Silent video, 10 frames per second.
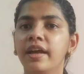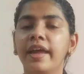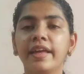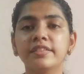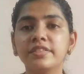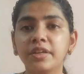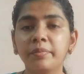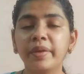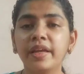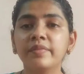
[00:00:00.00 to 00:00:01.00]

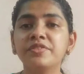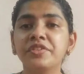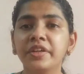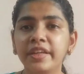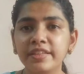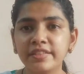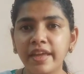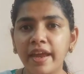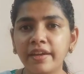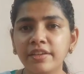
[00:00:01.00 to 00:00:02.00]
Hester becomes really
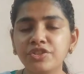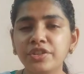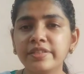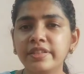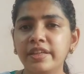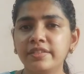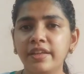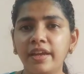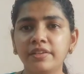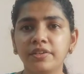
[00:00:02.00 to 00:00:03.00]
scared, and she says
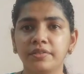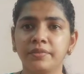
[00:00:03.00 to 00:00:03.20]
that